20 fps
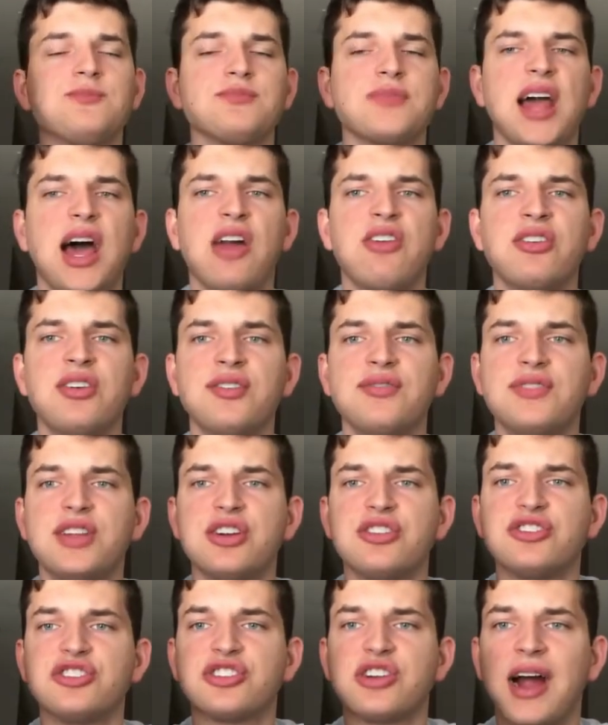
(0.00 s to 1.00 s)
I don't know if
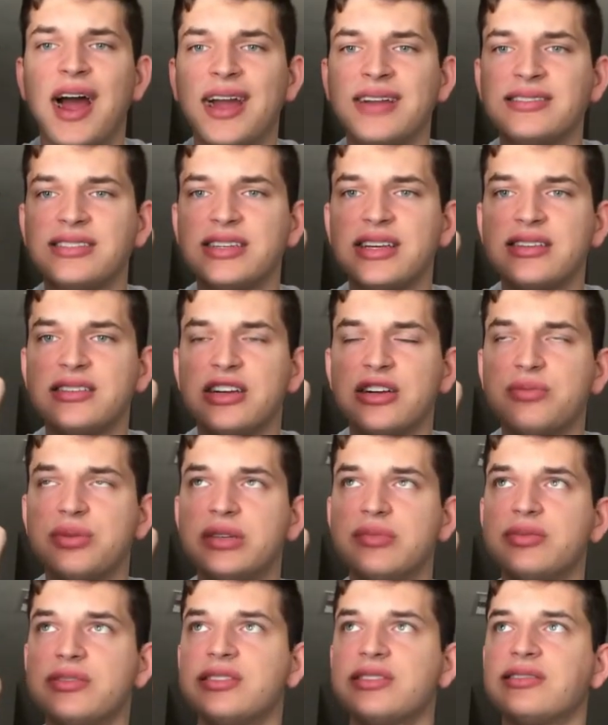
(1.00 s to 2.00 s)
they're trying to get their
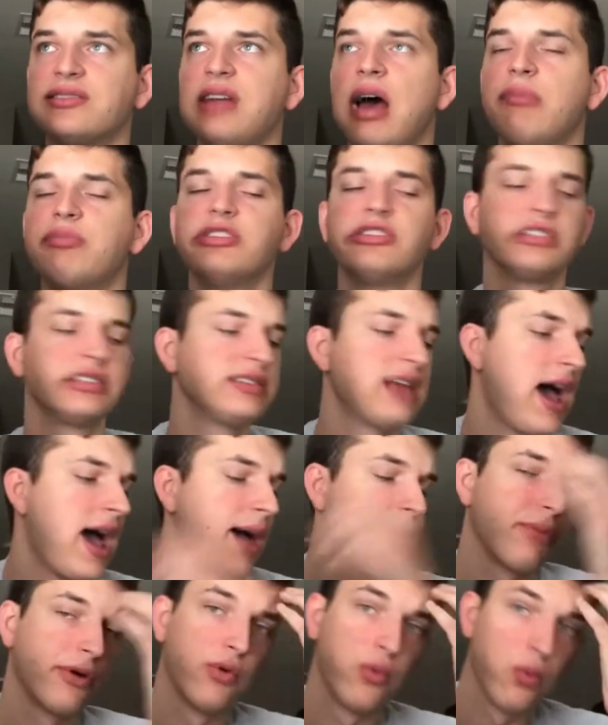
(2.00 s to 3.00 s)
people to stop using the app or